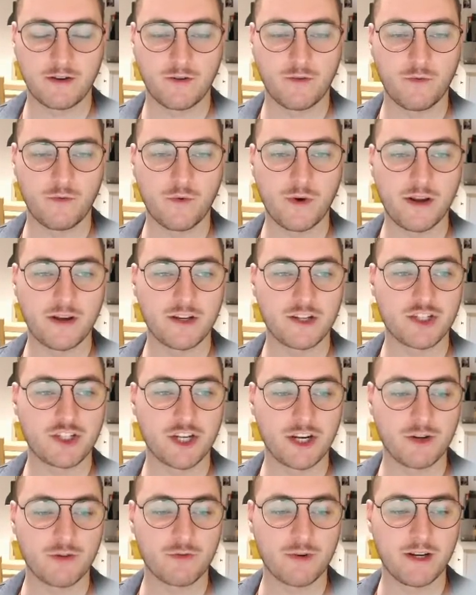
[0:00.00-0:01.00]
when
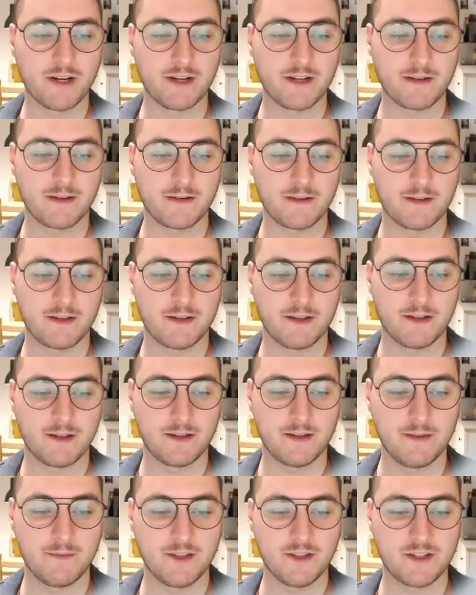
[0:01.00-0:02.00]
generating
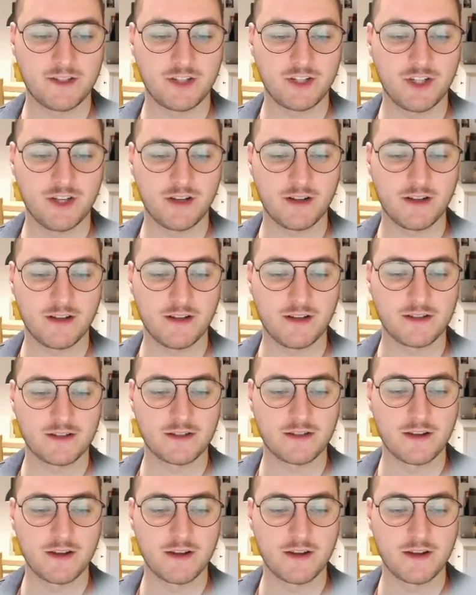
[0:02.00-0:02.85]
the BSGatlas.